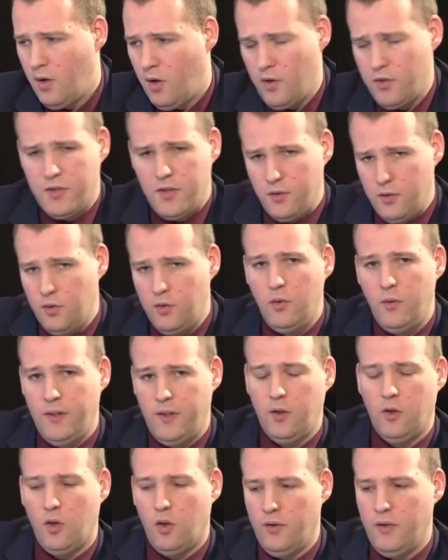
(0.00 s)
Also to do
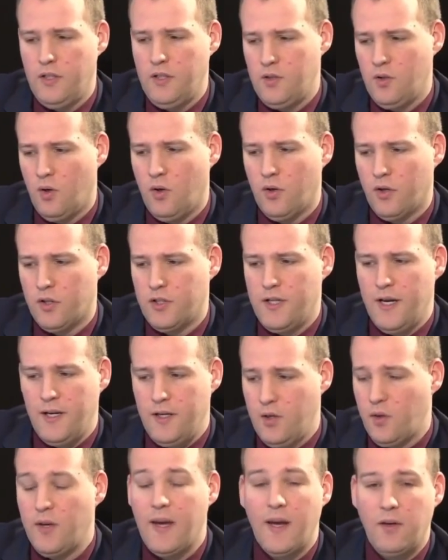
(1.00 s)
it in all these orders.
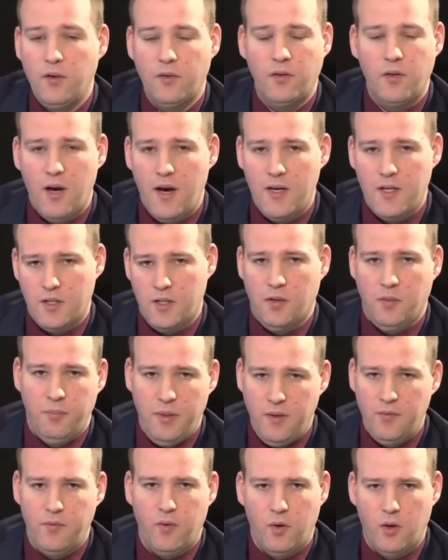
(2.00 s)
Yeah, you cannot castle
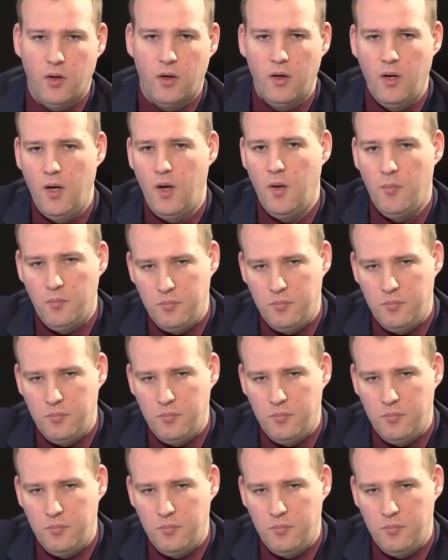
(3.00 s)
before